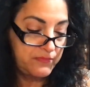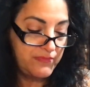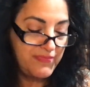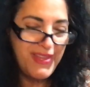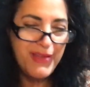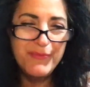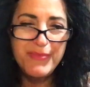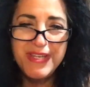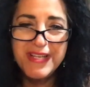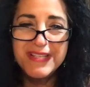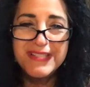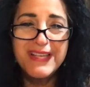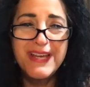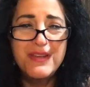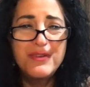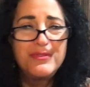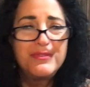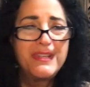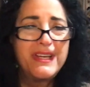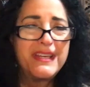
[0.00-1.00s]
Because I
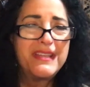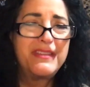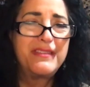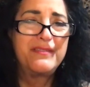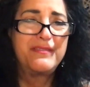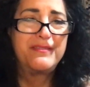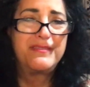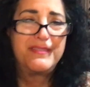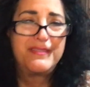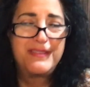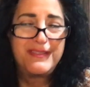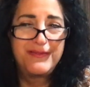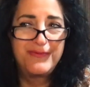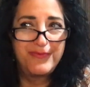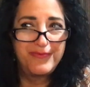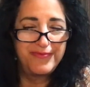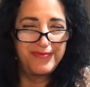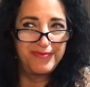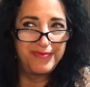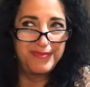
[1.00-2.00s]
don't like the
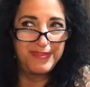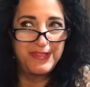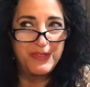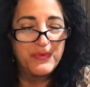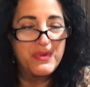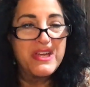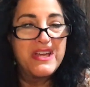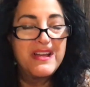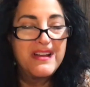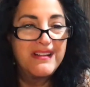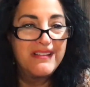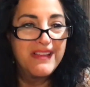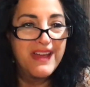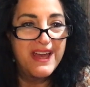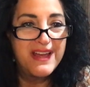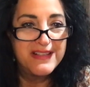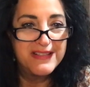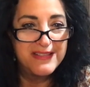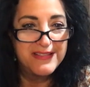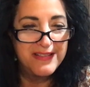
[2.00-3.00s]
green
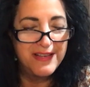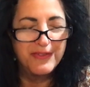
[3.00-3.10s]
grass